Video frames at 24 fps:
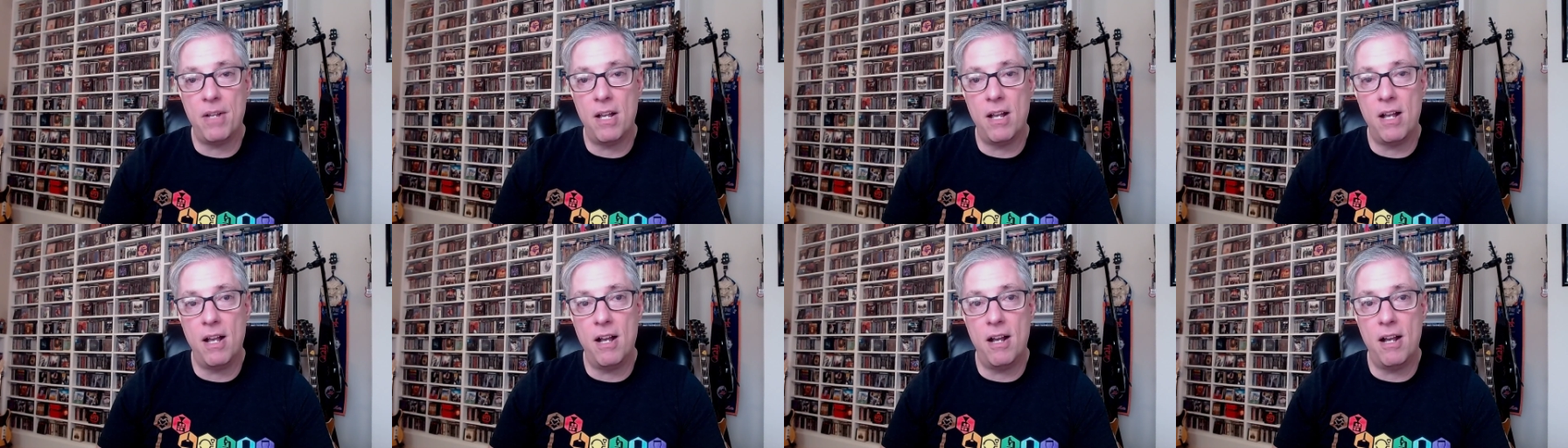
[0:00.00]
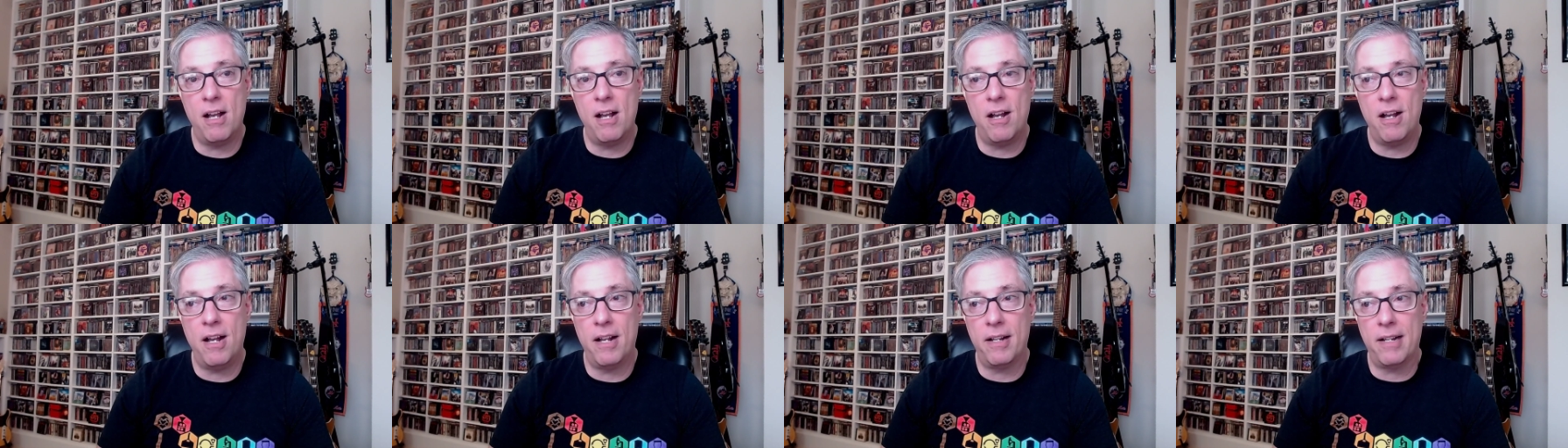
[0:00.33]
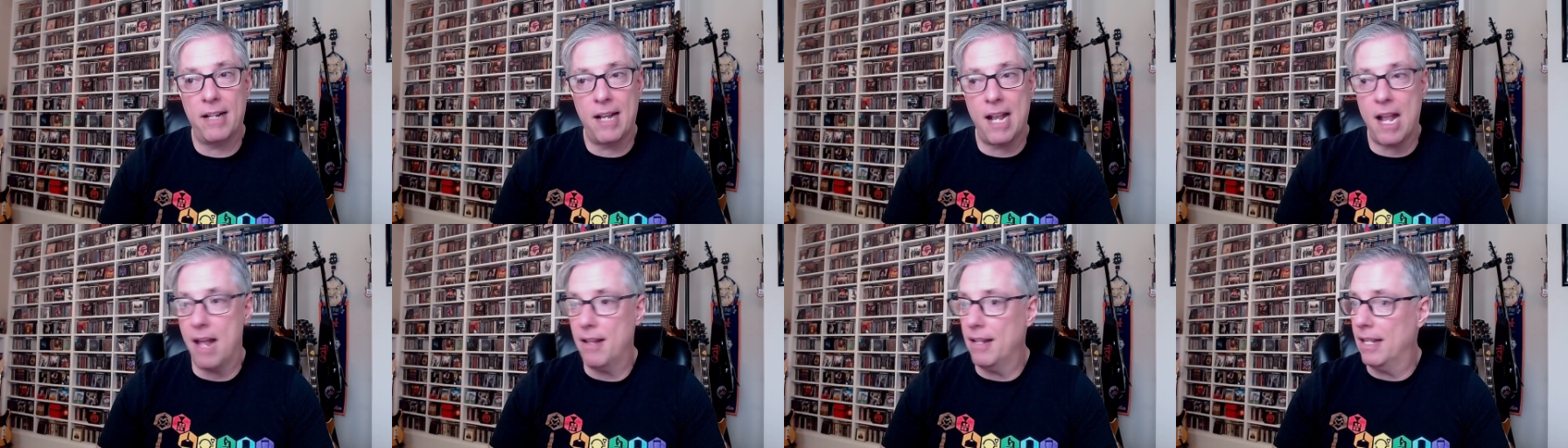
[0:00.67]
Uh,
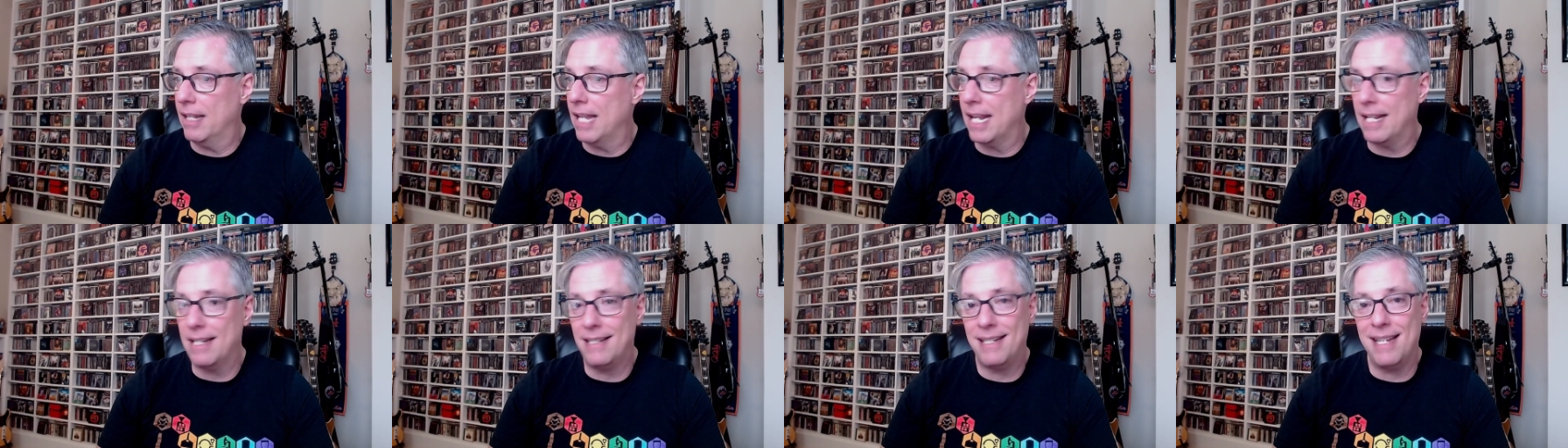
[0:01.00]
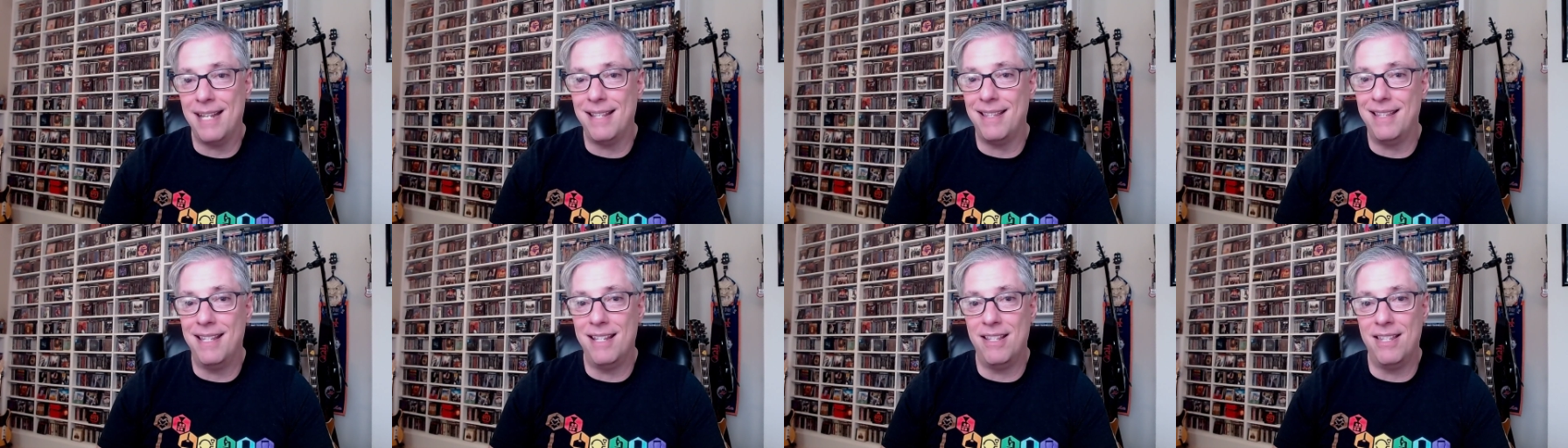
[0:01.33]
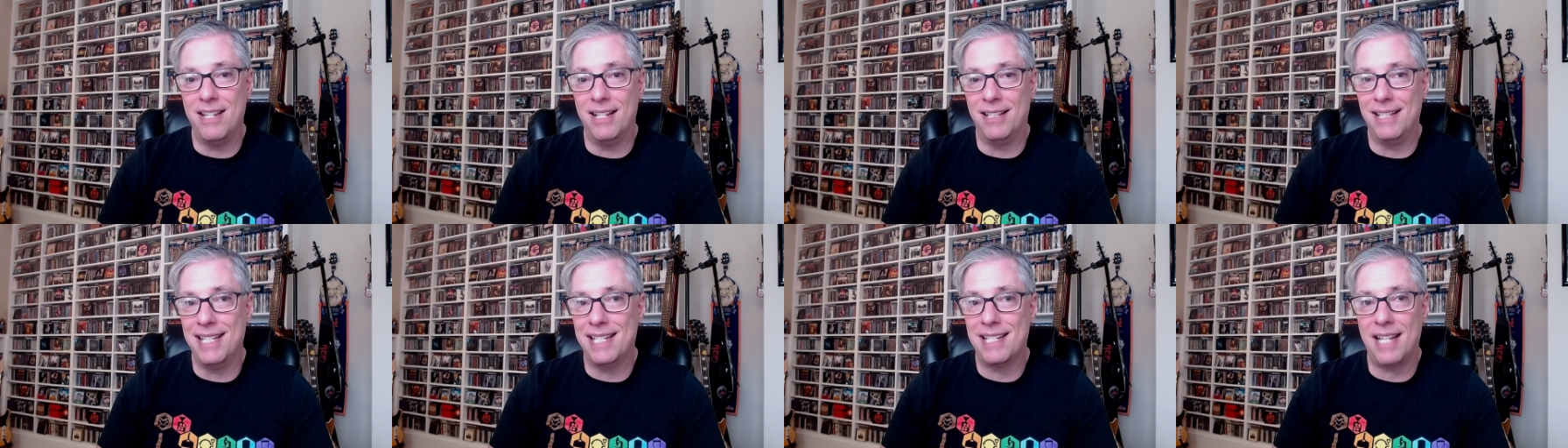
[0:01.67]
got, like I said, the,
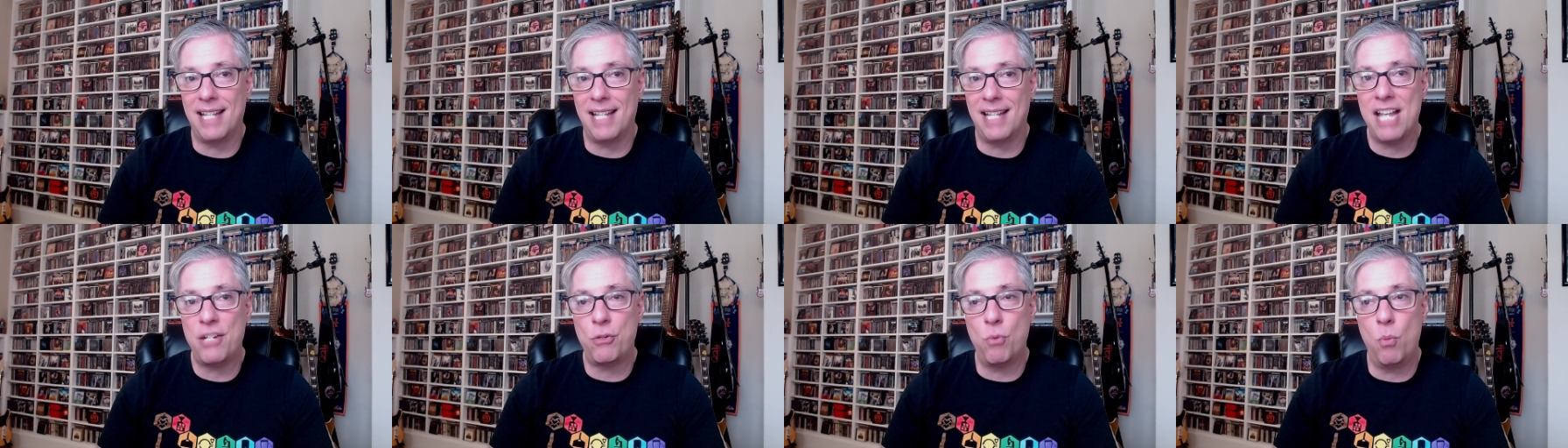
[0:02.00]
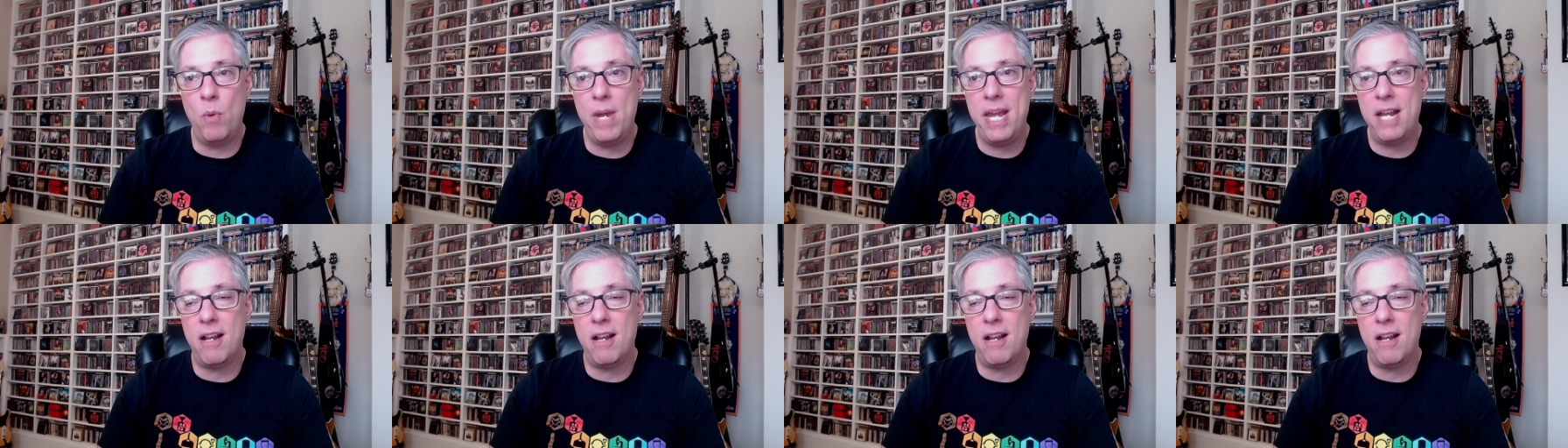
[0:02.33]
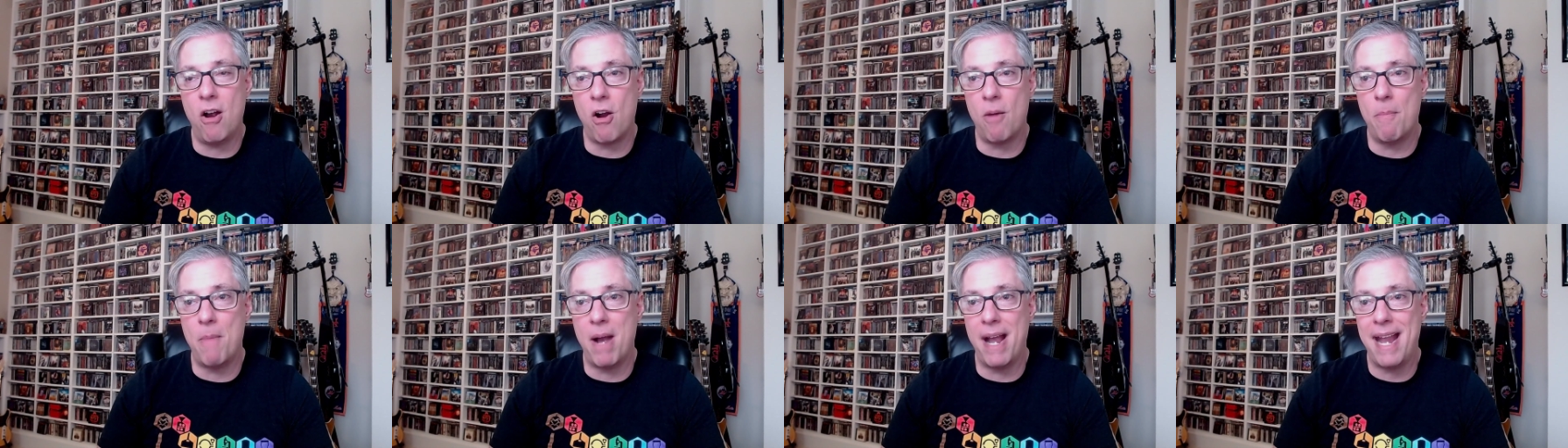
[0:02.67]
the, this last week
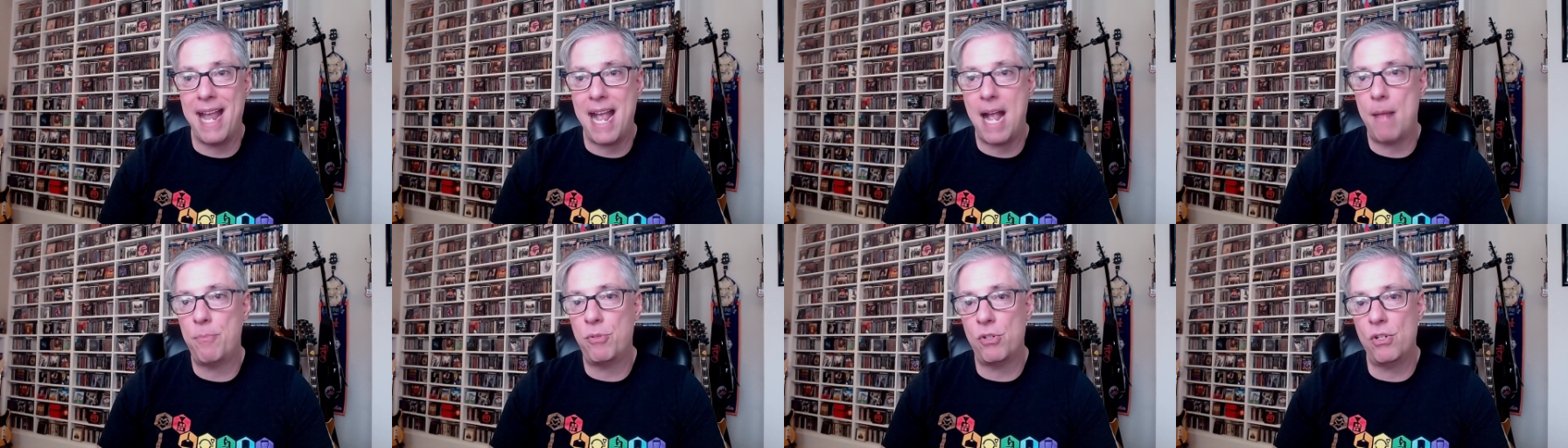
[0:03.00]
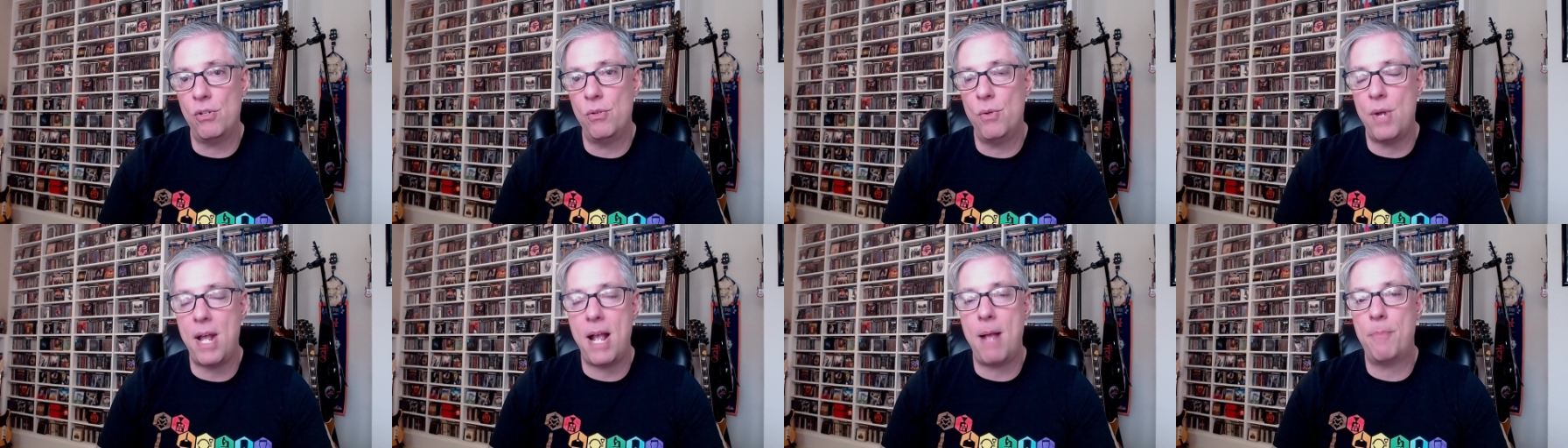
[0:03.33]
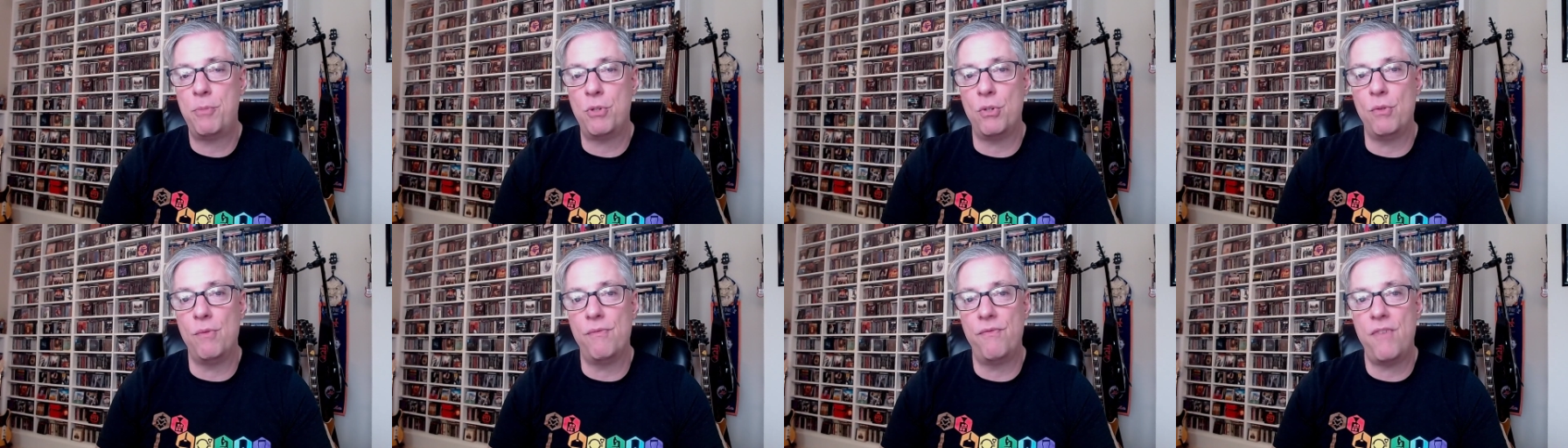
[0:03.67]
are my absolute,
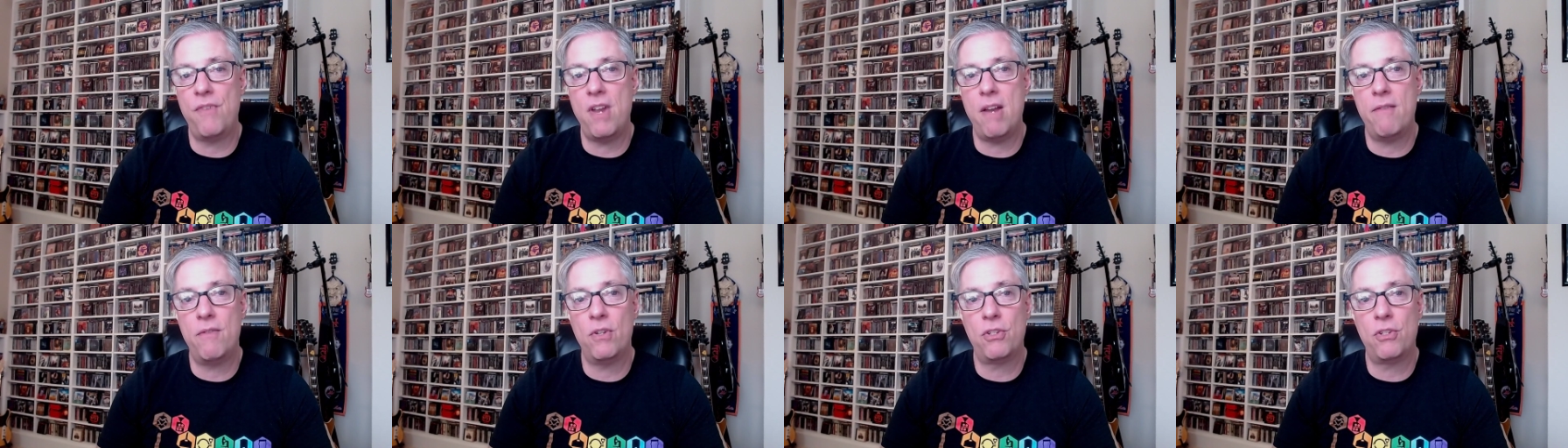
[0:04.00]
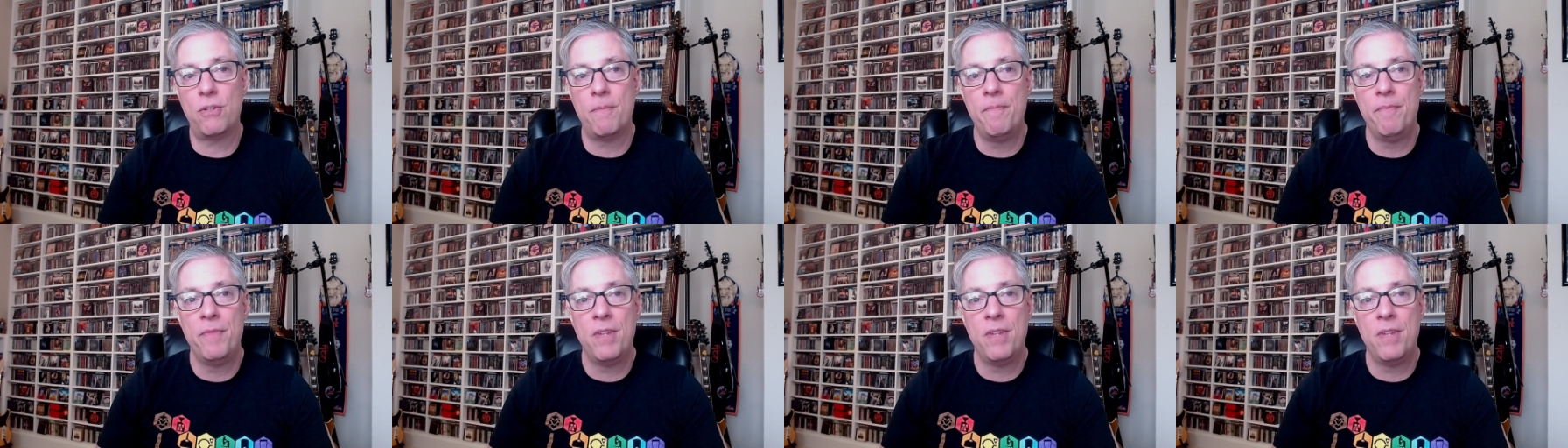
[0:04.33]
absolute favorites.